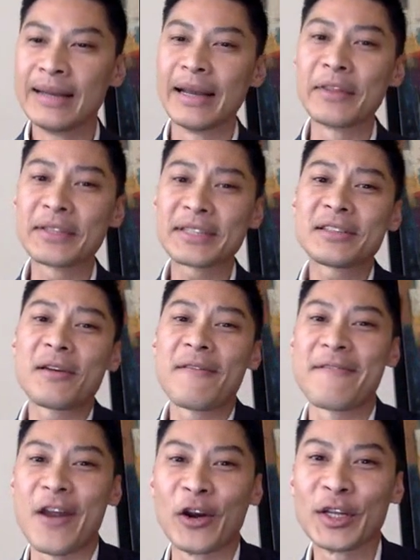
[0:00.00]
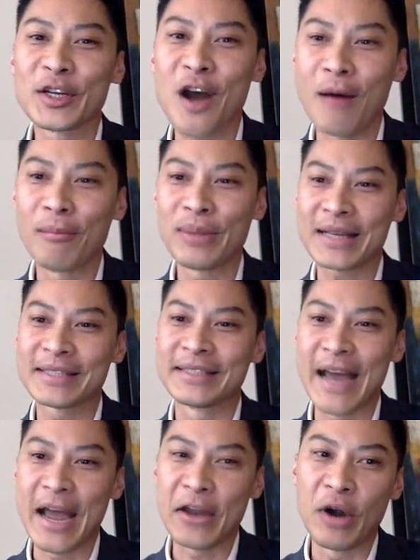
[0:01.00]
Now, this is a fairly complex
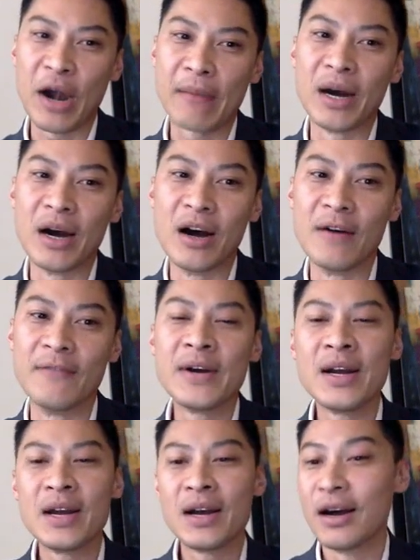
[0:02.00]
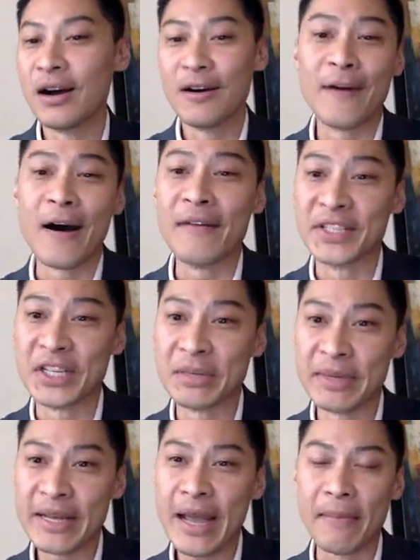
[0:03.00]
diagram of a
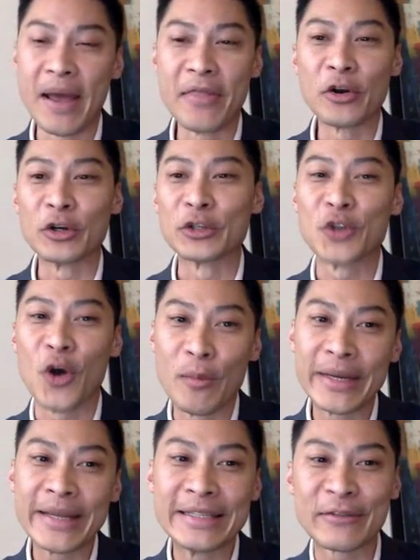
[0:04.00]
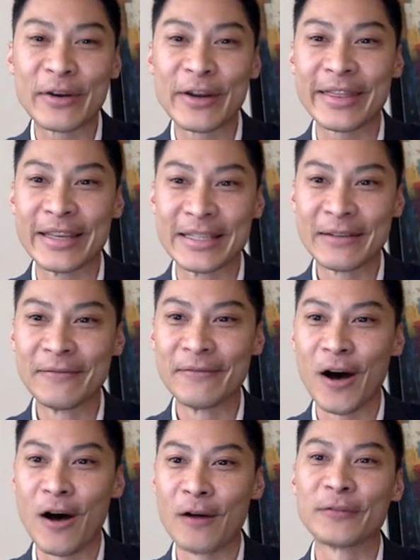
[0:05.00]
GBM, and there are so many different things
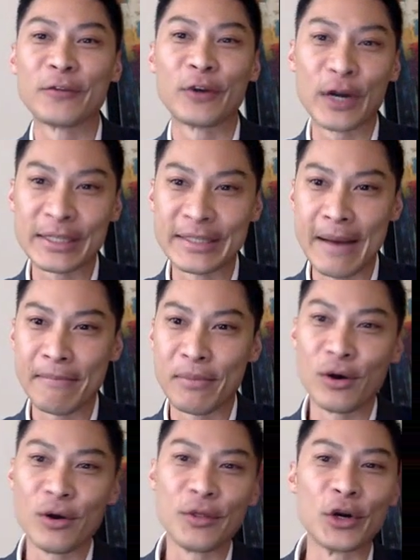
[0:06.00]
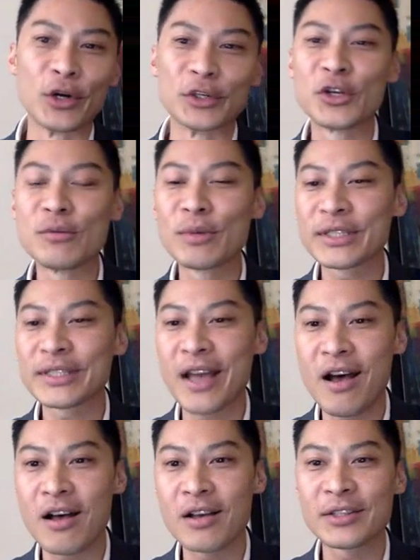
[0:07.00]
involved. For example, there are tumor
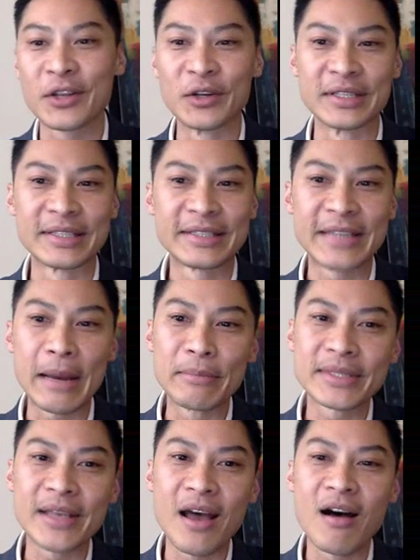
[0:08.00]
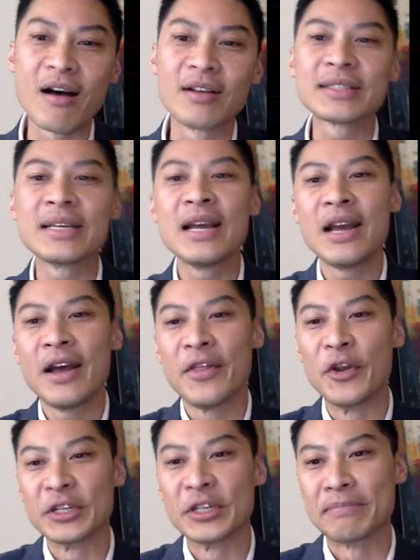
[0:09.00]
cells, there are stem cells,
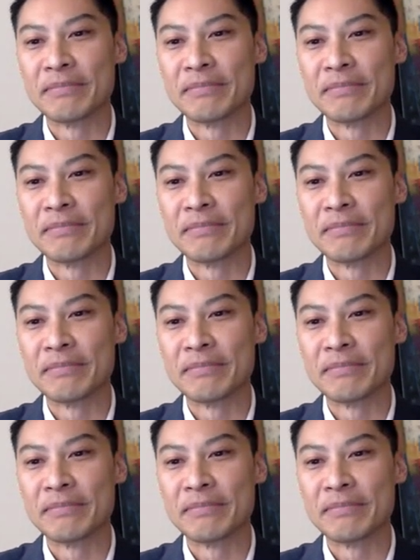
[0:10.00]
there's